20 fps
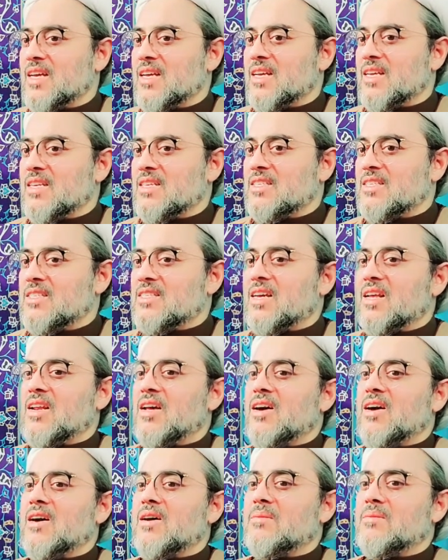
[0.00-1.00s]

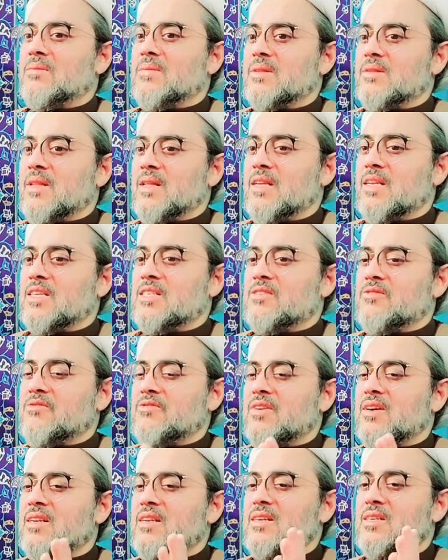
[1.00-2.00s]
Salam, that is
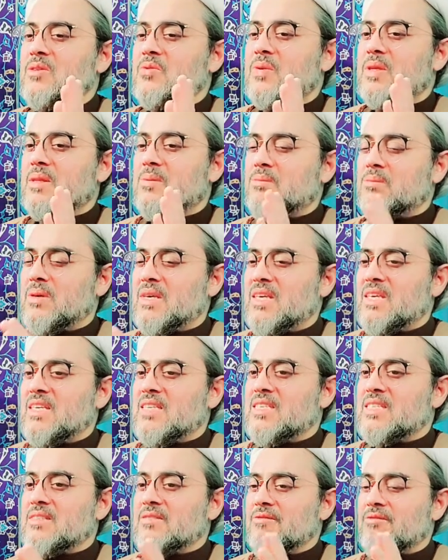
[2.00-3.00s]
filled with
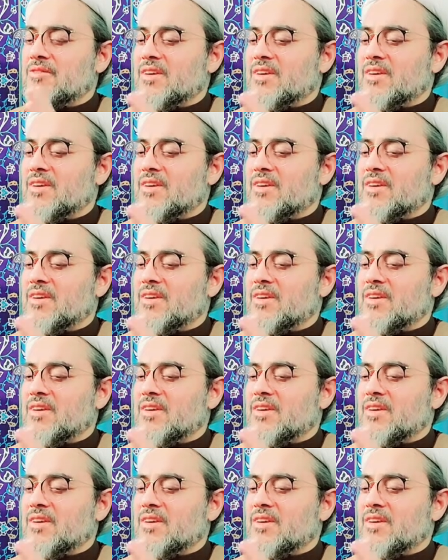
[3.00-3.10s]
peace,